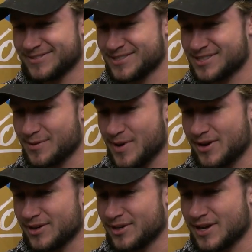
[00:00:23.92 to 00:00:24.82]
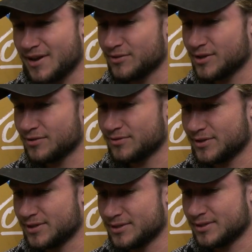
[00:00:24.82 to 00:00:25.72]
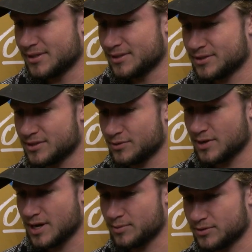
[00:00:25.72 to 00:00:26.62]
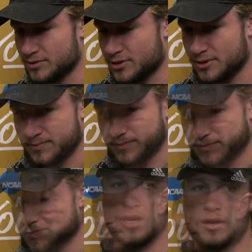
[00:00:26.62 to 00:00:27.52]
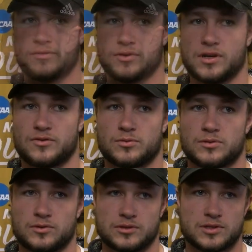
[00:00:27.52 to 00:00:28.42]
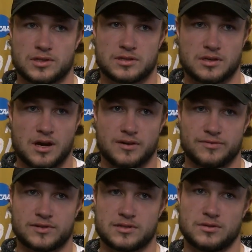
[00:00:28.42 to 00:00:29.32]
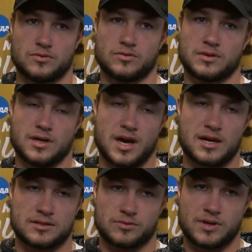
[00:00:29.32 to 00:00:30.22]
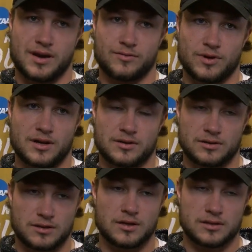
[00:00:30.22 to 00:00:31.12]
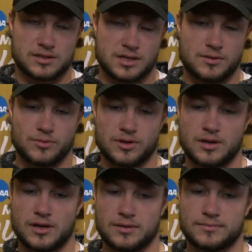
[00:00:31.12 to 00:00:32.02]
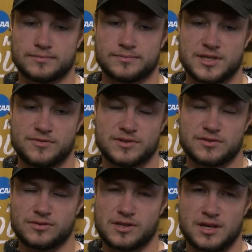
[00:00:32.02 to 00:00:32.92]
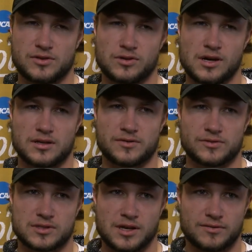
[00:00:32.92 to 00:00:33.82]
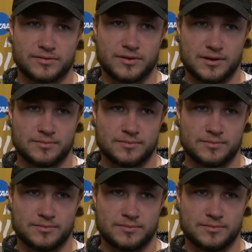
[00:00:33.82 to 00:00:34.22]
Just come out here and have a lot of fun and just see what happens, really. Yeah, I feel comfortable just because of the offense and the guys that we have around on the team. And defensively, they do a lot of different stuff.